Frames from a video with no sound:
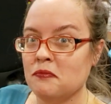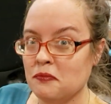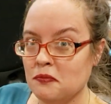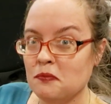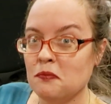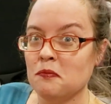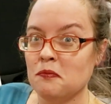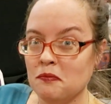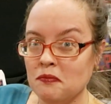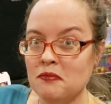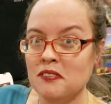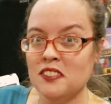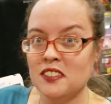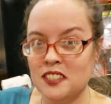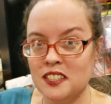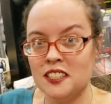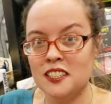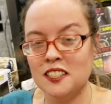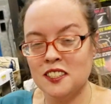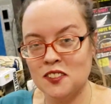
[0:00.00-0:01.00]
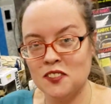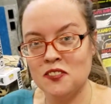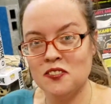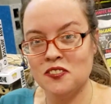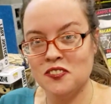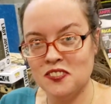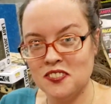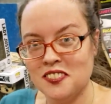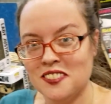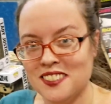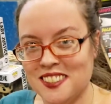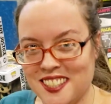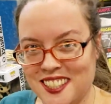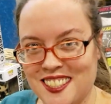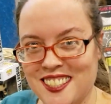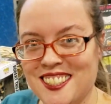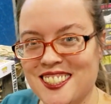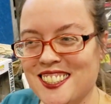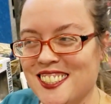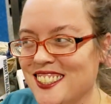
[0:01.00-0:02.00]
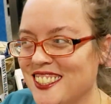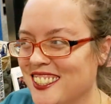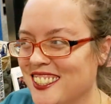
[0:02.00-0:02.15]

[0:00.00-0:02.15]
Mm-hmm. I just stole somebody's fun fact.